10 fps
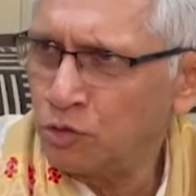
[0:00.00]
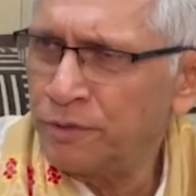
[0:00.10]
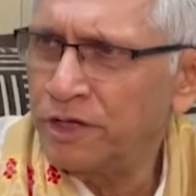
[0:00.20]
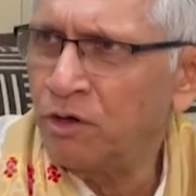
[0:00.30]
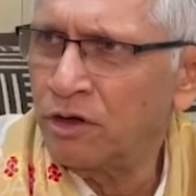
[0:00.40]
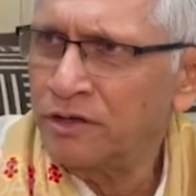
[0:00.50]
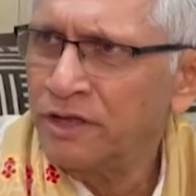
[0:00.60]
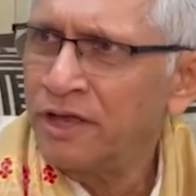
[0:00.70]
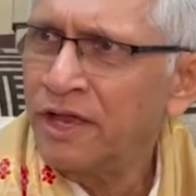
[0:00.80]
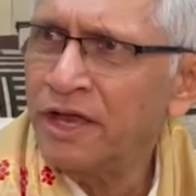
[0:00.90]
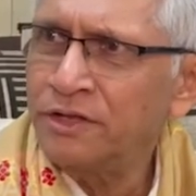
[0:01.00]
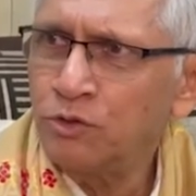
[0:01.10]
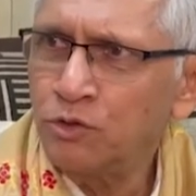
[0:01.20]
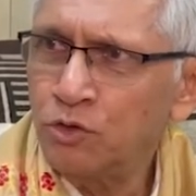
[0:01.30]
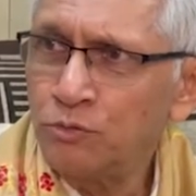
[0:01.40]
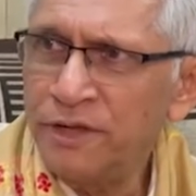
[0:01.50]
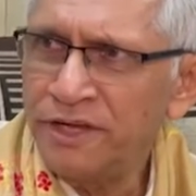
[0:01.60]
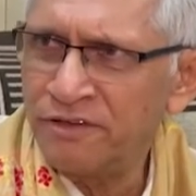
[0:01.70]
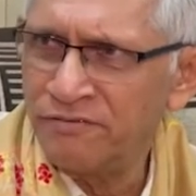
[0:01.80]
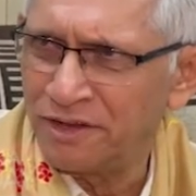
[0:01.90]
God and you could be
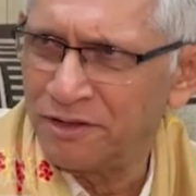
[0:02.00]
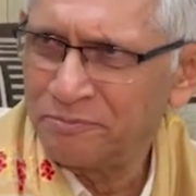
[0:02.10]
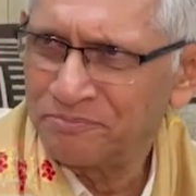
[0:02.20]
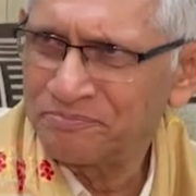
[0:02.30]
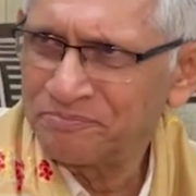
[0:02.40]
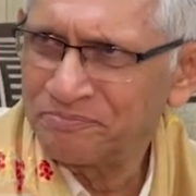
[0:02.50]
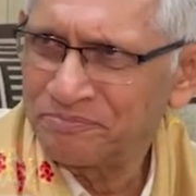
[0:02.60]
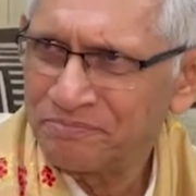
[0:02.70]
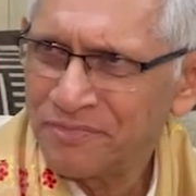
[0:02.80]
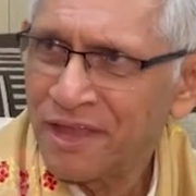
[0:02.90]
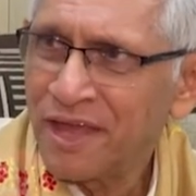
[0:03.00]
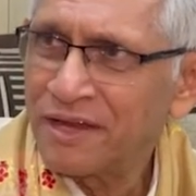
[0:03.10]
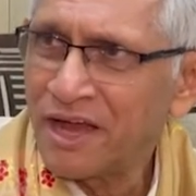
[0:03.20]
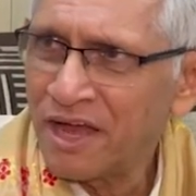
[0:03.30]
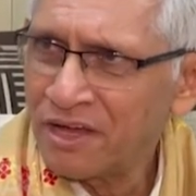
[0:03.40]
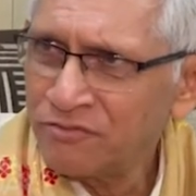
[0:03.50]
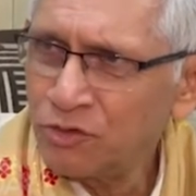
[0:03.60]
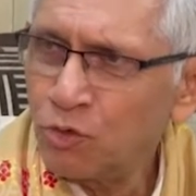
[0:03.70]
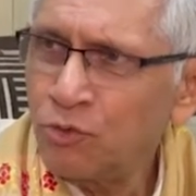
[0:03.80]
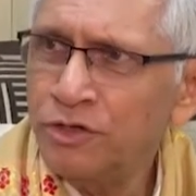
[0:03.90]
devil. And I have
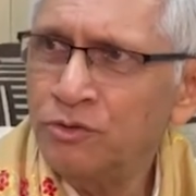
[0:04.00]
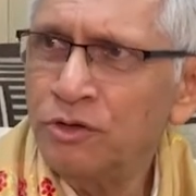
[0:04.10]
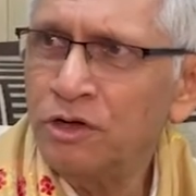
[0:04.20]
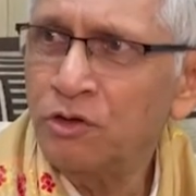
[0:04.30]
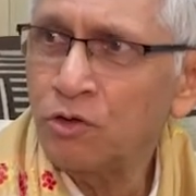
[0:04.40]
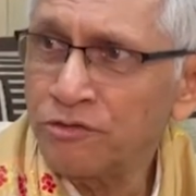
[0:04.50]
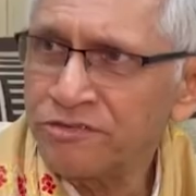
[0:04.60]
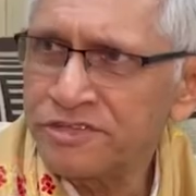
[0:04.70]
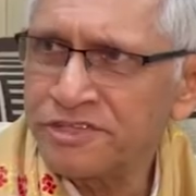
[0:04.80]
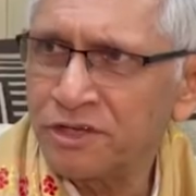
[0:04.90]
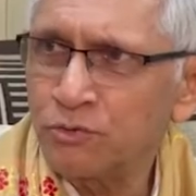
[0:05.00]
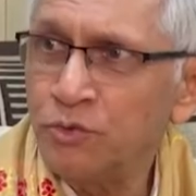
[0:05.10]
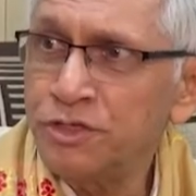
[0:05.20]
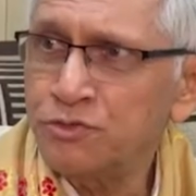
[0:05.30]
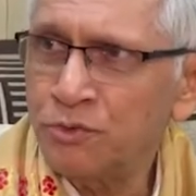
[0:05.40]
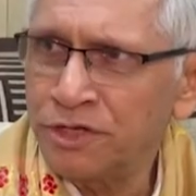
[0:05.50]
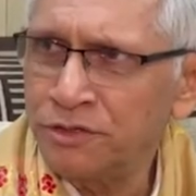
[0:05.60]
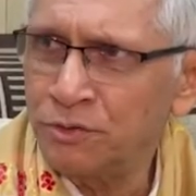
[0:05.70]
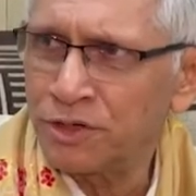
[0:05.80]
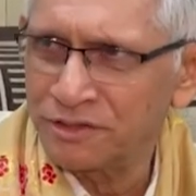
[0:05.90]
no way to cross check which one
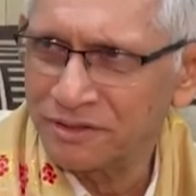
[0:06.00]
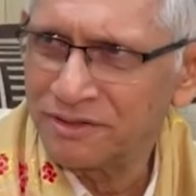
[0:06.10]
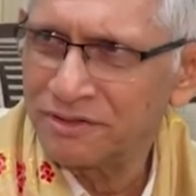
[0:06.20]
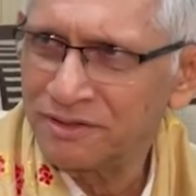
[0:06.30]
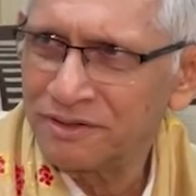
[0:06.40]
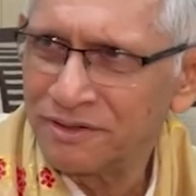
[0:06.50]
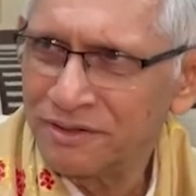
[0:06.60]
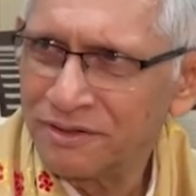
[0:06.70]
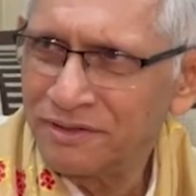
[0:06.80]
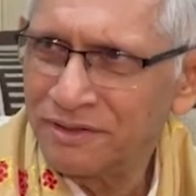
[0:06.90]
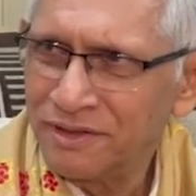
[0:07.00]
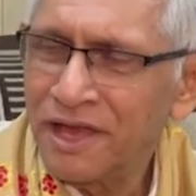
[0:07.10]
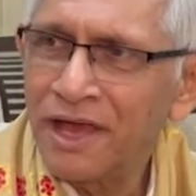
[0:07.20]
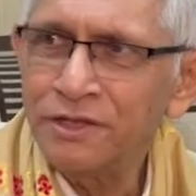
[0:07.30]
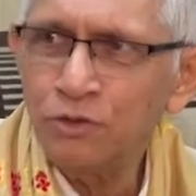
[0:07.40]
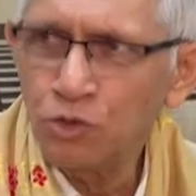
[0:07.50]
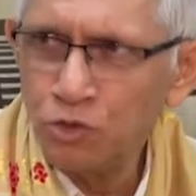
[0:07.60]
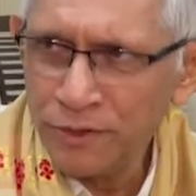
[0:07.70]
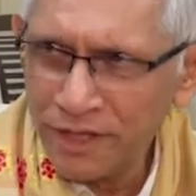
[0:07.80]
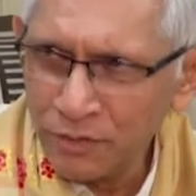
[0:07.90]
you are. And you could
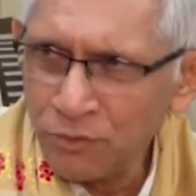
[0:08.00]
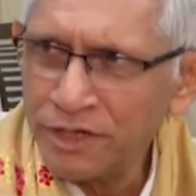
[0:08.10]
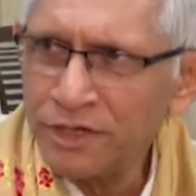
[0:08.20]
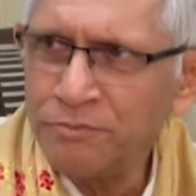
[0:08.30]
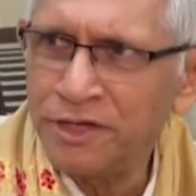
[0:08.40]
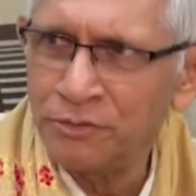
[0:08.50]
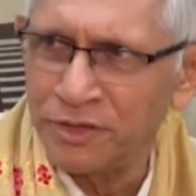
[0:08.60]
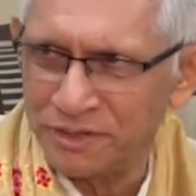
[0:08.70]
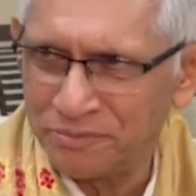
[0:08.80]
be anyone in between.